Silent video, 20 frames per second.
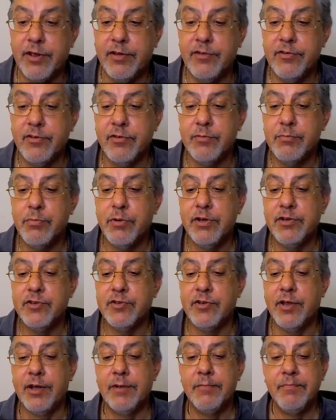So it's pretty
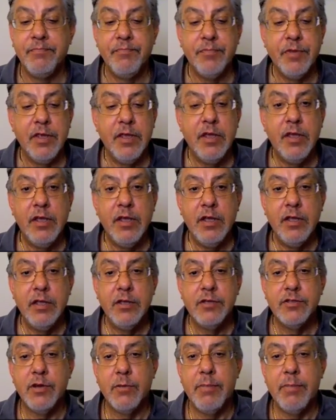slick.
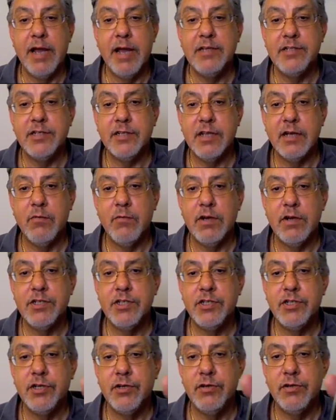So basically what
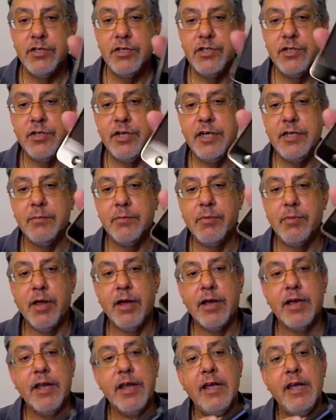you do is you need to
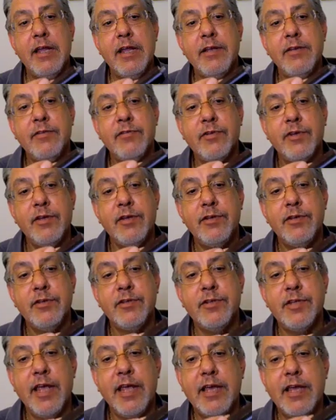plug it in. So you
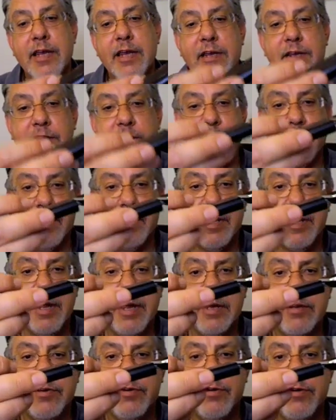just take it into your
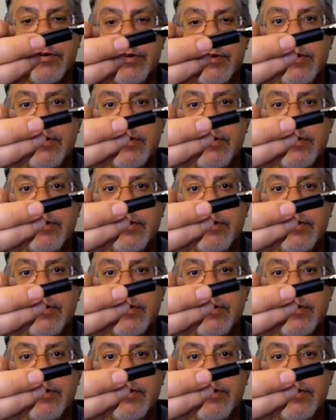connector,